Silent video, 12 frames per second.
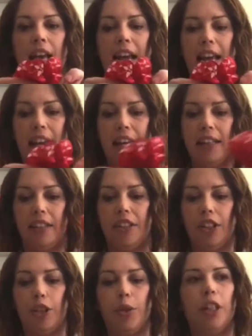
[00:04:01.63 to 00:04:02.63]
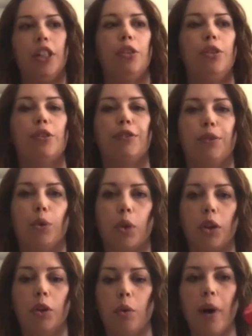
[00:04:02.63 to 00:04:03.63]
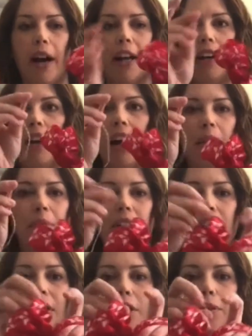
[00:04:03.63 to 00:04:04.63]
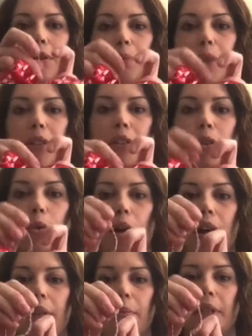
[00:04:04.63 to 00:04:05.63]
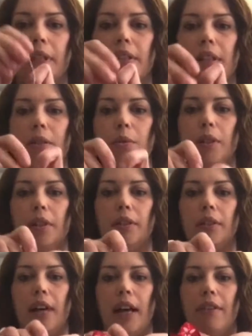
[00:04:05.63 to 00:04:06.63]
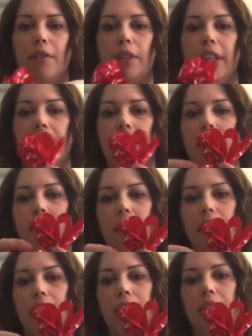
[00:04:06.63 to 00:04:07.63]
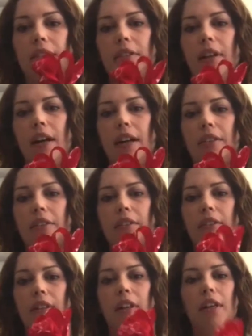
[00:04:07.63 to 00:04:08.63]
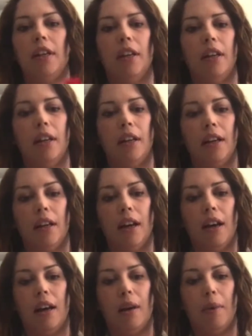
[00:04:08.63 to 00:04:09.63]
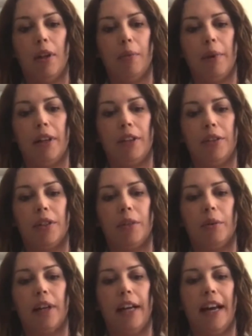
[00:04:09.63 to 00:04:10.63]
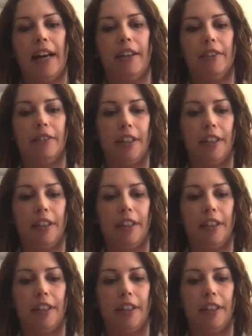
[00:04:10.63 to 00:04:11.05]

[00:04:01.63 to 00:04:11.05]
And you can use floral wire. I'm just going to use a piece of twine because that's what I have on hand, and I'm all about using what I have.